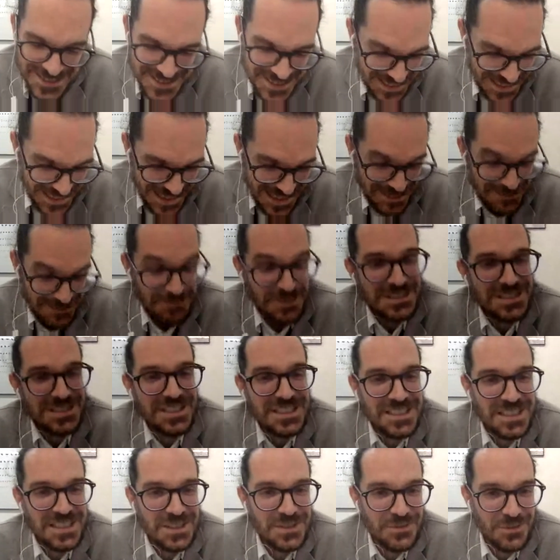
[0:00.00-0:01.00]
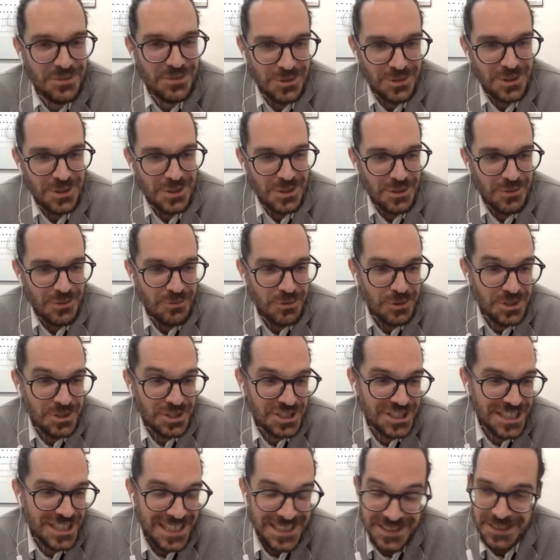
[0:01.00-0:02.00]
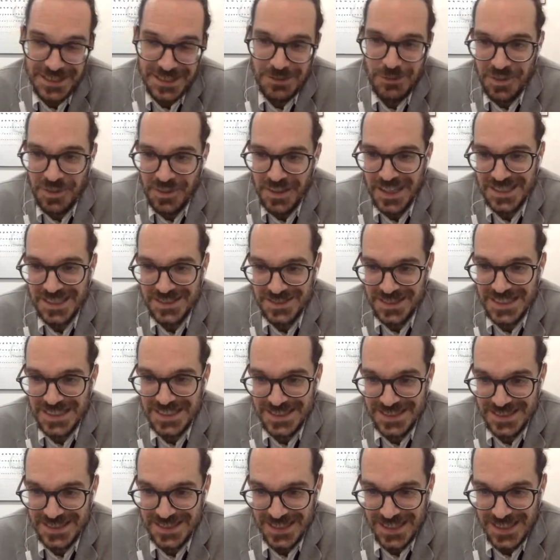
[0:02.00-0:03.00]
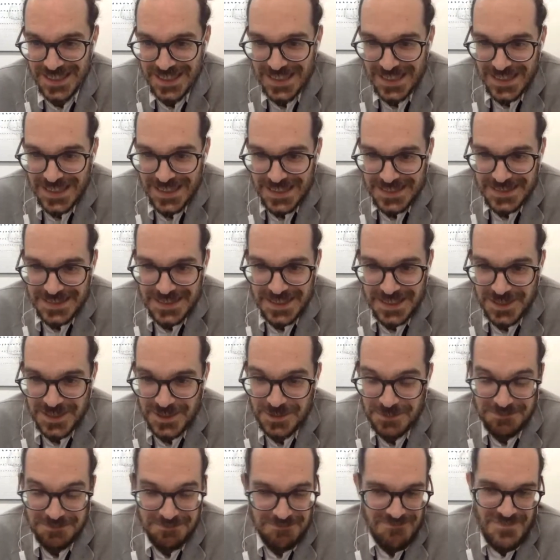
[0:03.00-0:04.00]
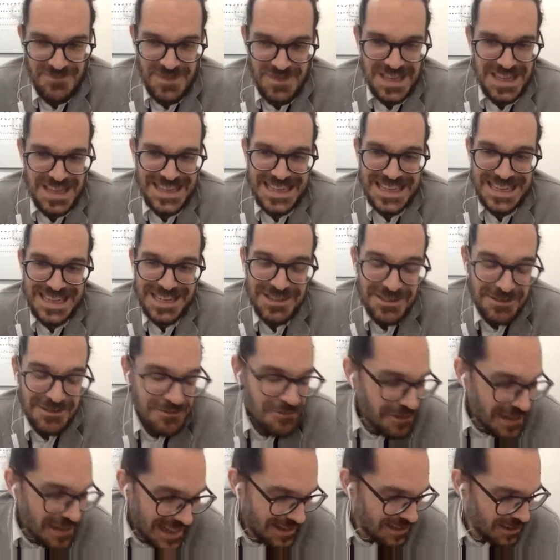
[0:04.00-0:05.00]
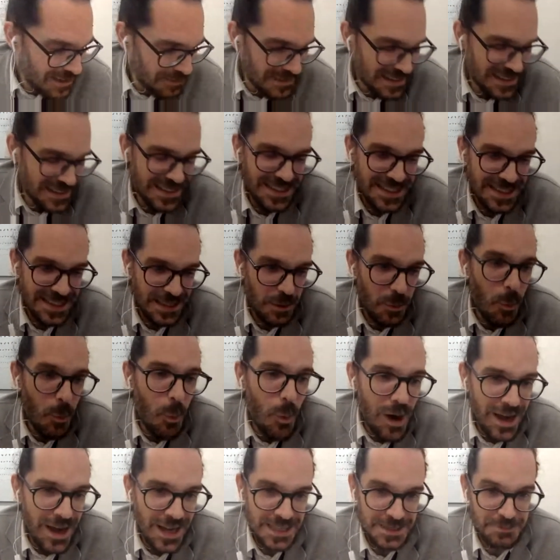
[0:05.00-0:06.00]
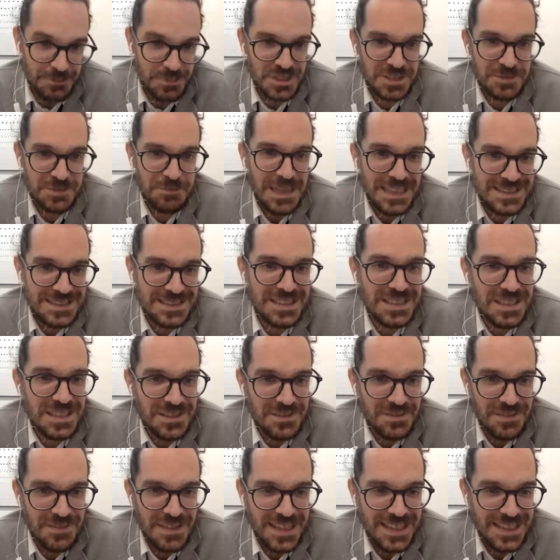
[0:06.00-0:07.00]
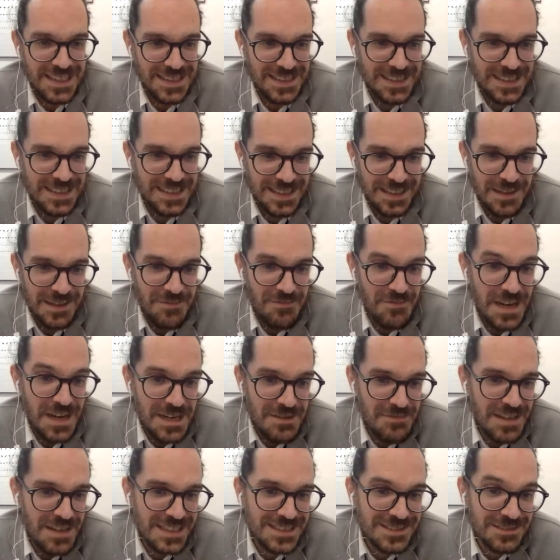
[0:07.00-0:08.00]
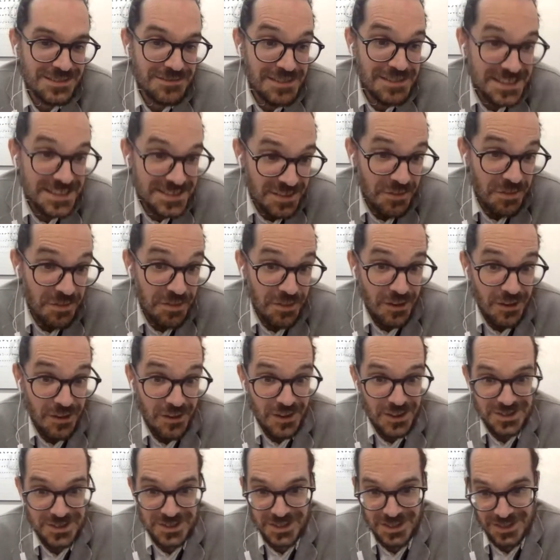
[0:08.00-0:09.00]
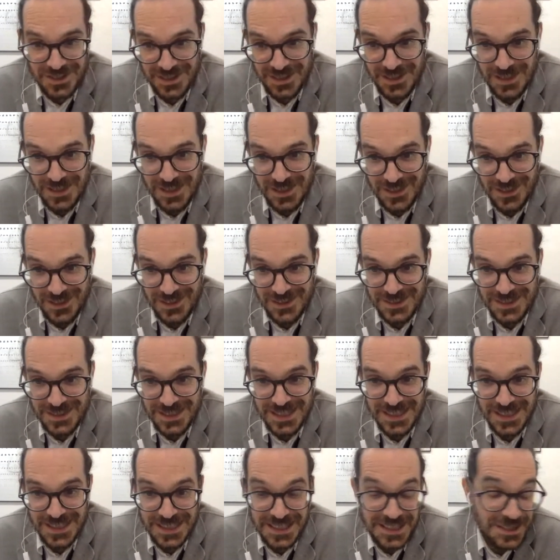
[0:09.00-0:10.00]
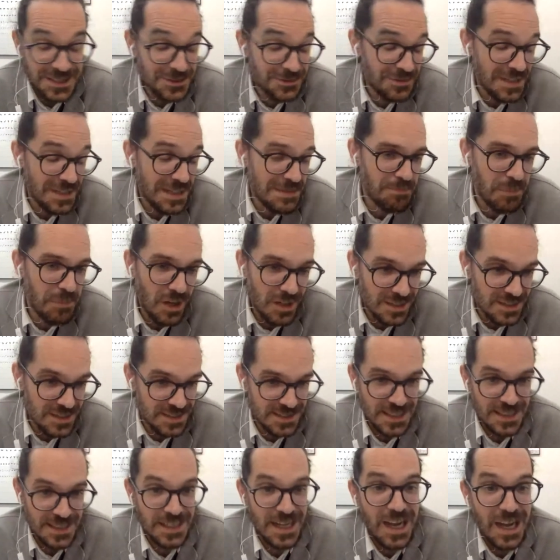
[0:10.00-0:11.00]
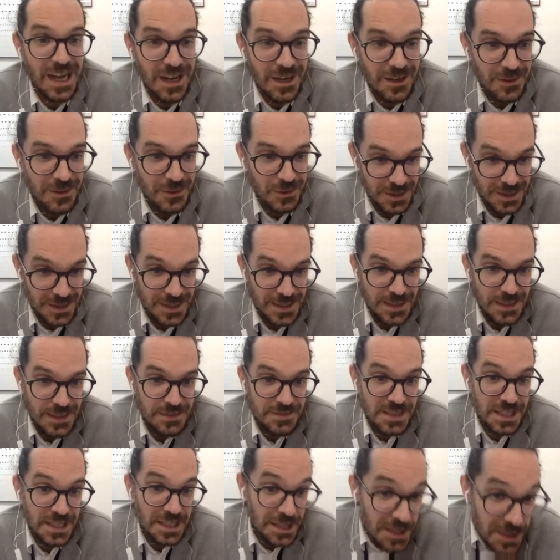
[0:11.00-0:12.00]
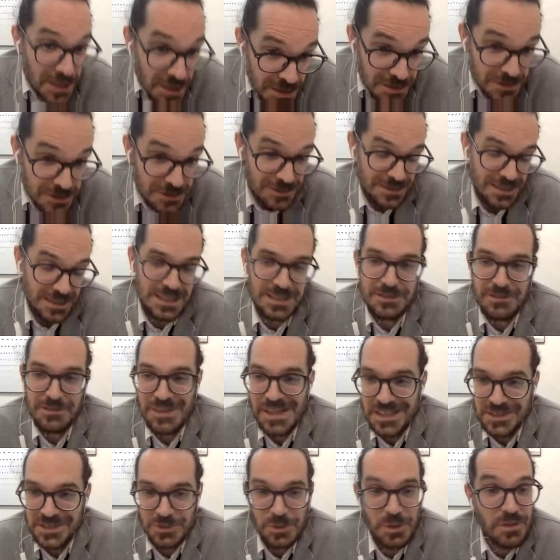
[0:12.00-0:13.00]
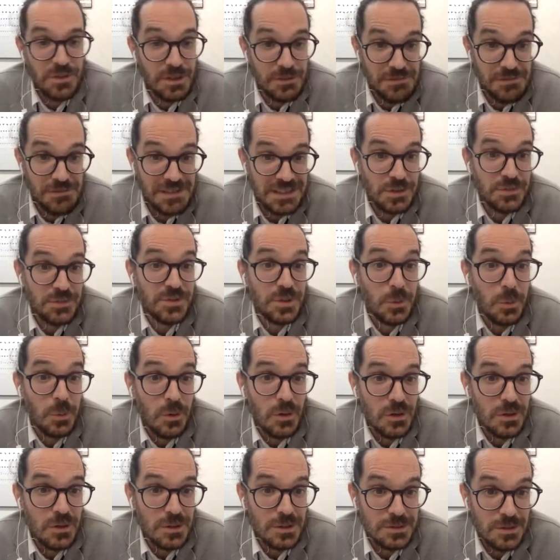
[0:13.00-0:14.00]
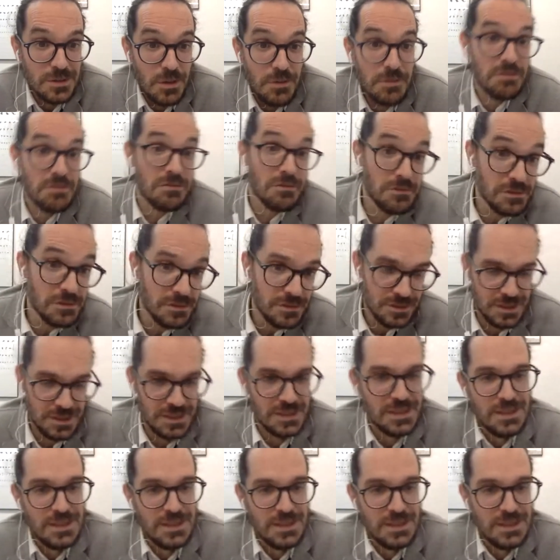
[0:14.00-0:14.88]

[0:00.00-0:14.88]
again, Patricia, for sharing with us this incredibly wide perspective and very, very interesting thoughts on the EU trade policy and how the EU interacts with the rest of the world through